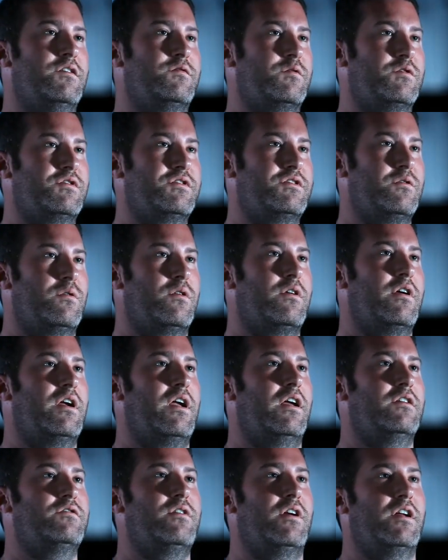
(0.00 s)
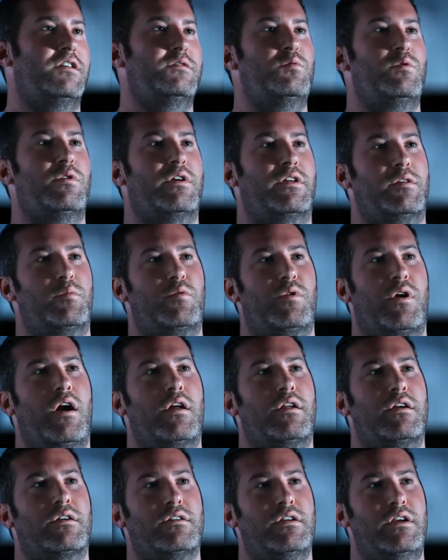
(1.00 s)
is for storing and transporting the
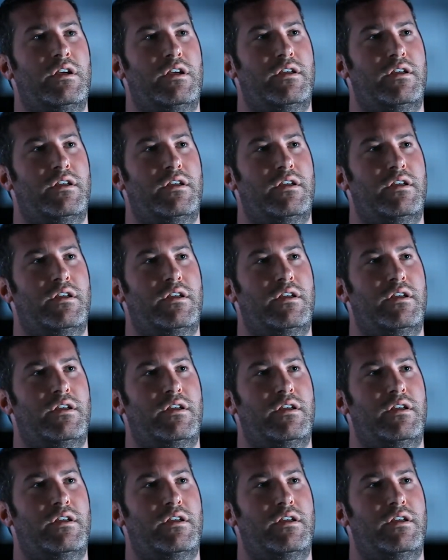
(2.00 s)
product.